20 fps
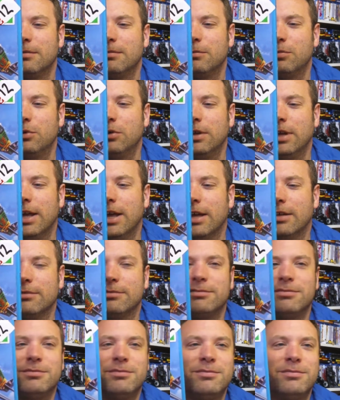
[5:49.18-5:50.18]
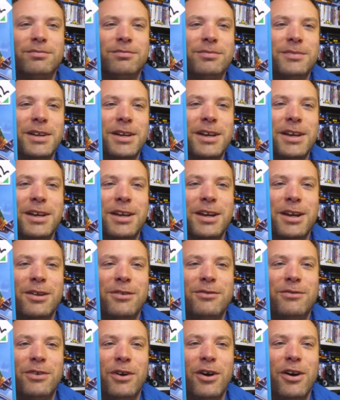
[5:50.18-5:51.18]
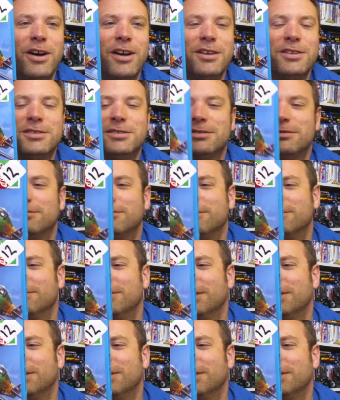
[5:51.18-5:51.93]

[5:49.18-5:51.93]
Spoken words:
putting out fires and